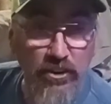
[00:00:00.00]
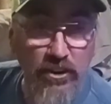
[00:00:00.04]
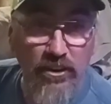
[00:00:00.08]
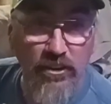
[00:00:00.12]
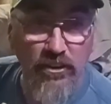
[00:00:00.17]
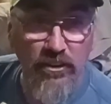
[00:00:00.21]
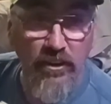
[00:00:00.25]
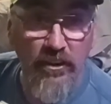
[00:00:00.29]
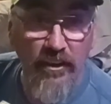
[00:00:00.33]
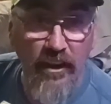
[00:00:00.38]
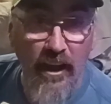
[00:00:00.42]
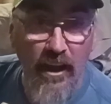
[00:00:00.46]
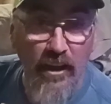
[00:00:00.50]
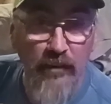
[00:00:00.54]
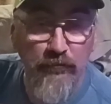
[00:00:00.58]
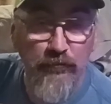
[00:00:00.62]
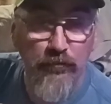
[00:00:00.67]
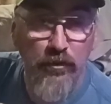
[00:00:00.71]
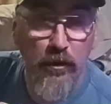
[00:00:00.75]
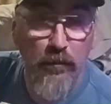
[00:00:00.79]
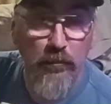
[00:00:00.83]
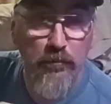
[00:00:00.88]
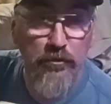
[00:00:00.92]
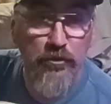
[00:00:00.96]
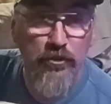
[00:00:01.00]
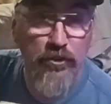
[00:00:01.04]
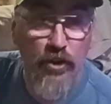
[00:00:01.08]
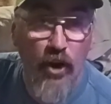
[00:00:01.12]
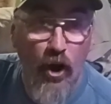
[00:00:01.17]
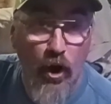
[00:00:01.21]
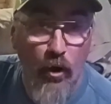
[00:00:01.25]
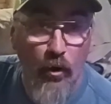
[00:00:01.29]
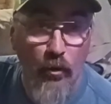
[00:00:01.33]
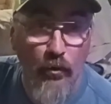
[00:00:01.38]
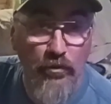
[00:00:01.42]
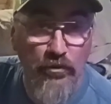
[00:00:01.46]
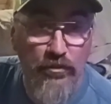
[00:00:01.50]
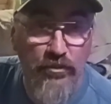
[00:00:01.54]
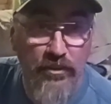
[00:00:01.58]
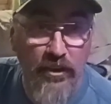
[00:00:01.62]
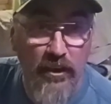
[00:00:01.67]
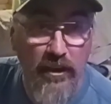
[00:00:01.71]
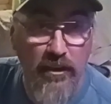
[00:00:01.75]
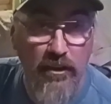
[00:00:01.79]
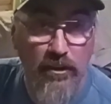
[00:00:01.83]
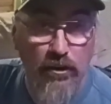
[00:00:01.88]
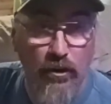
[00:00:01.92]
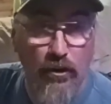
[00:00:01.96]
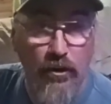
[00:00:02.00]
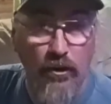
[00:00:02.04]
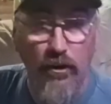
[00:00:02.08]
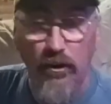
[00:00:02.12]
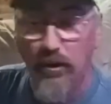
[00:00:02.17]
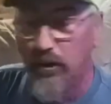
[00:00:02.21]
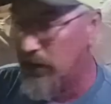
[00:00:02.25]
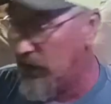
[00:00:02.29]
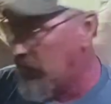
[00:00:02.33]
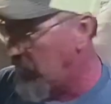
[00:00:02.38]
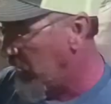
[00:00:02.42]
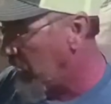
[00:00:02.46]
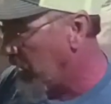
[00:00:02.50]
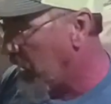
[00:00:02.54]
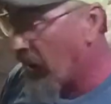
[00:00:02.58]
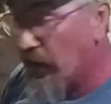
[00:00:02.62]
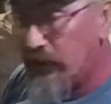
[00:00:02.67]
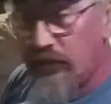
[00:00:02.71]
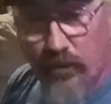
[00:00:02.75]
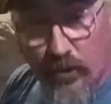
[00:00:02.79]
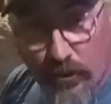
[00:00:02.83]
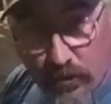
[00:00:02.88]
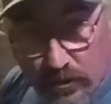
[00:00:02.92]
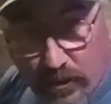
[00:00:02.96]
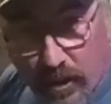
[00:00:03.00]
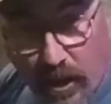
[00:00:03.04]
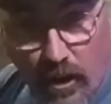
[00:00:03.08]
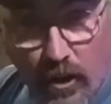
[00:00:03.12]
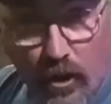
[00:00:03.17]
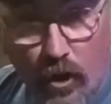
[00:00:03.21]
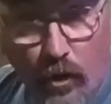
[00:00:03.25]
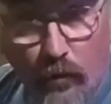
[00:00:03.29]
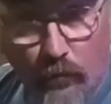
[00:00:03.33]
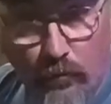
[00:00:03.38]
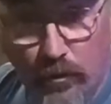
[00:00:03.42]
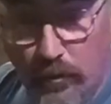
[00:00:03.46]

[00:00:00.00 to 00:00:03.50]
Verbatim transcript: in today from Joe Zeigler. I just got home